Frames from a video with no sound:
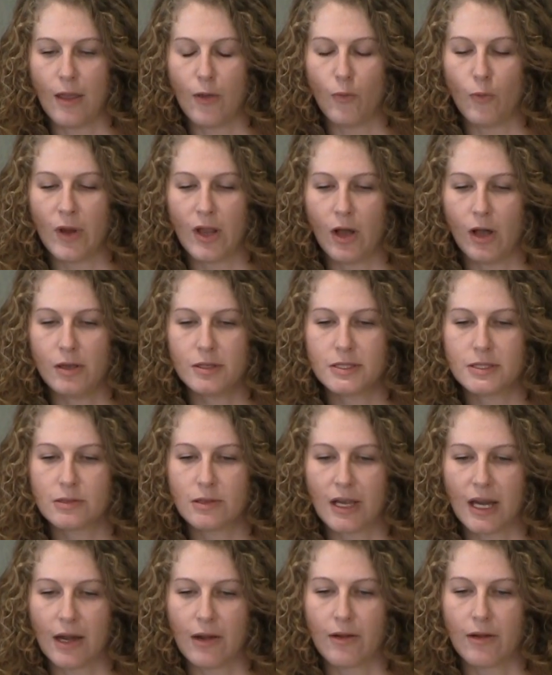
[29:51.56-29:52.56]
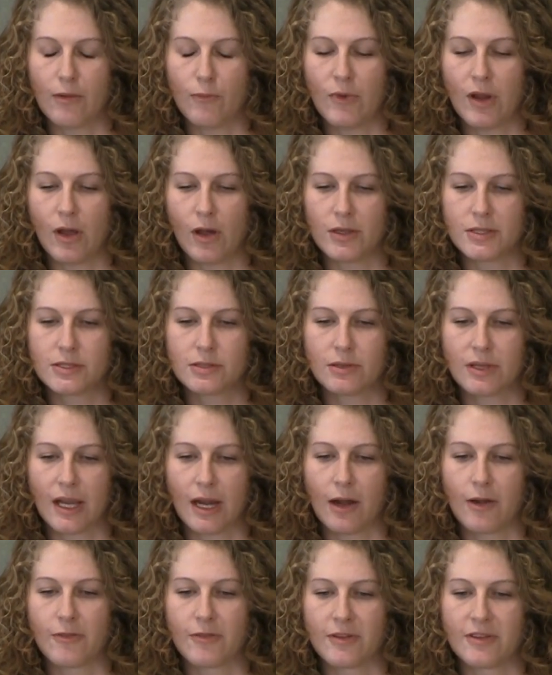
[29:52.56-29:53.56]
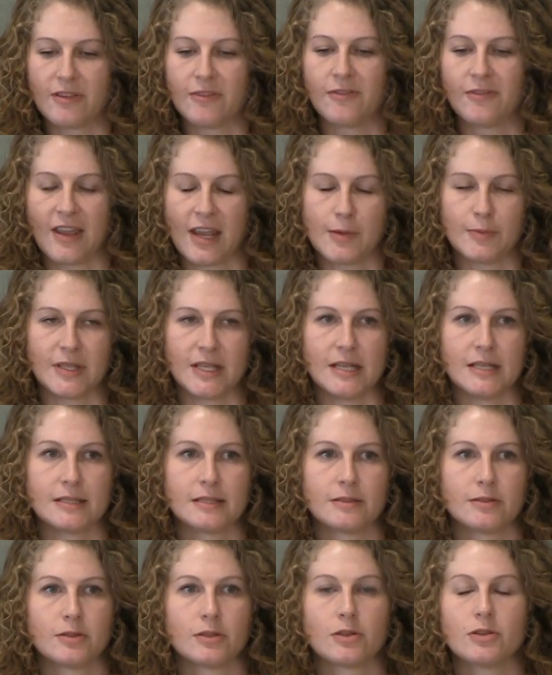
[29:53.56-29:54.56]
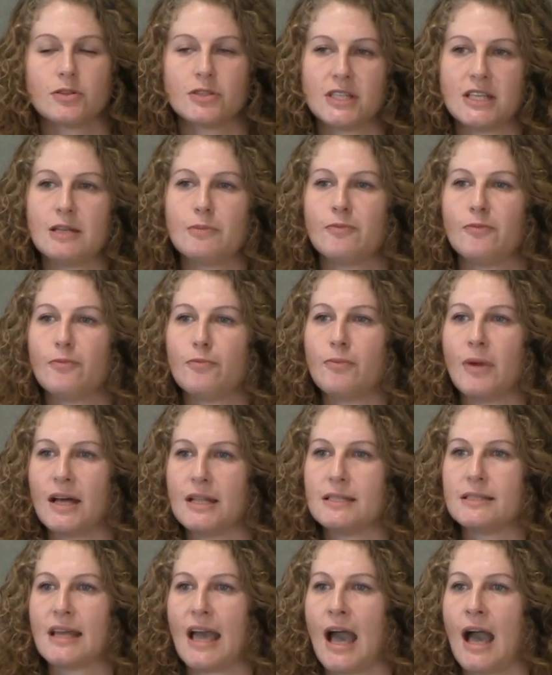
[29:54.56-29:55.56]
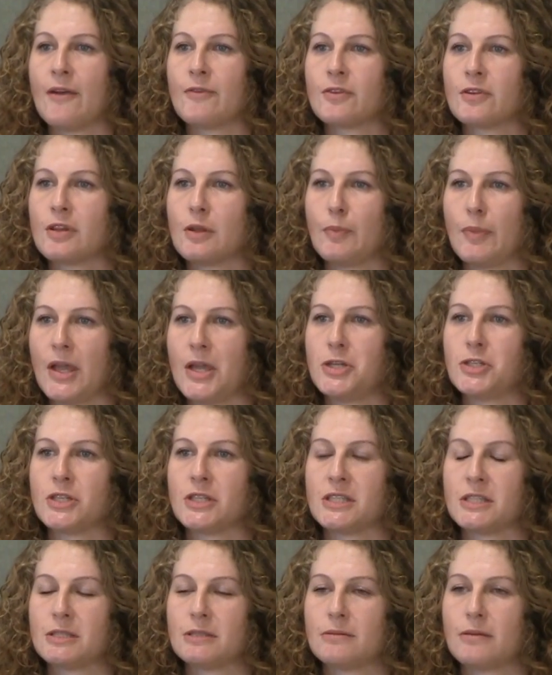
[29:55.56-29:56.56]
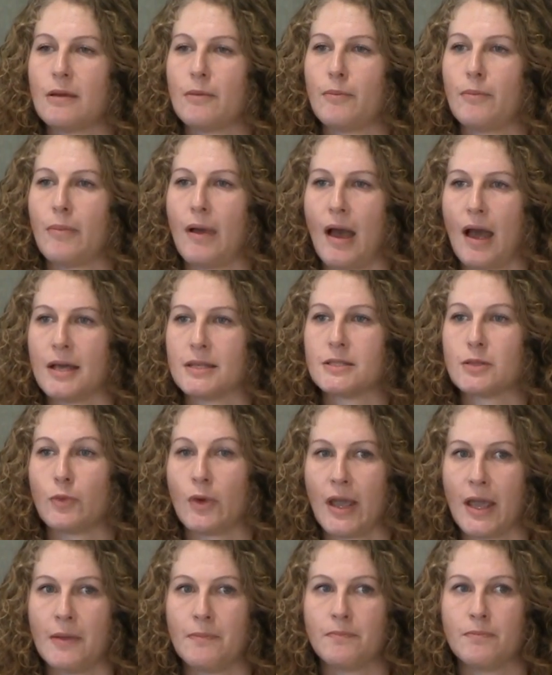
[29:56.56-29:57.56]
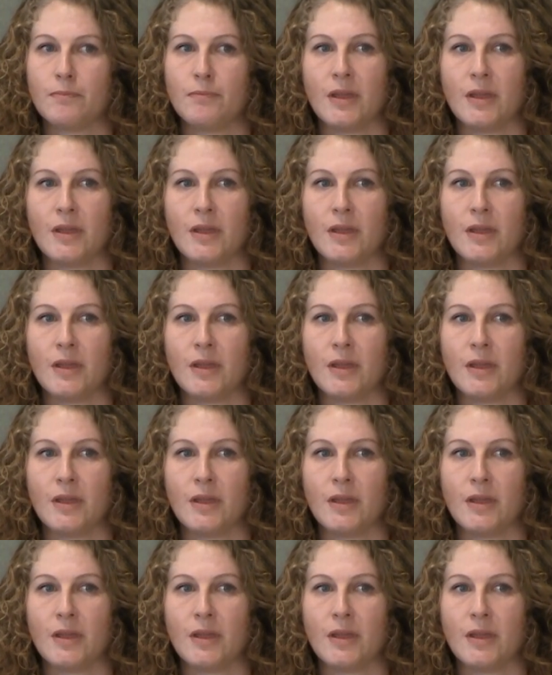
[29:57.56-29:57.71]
We also care for the families 13 months after the patients pass away.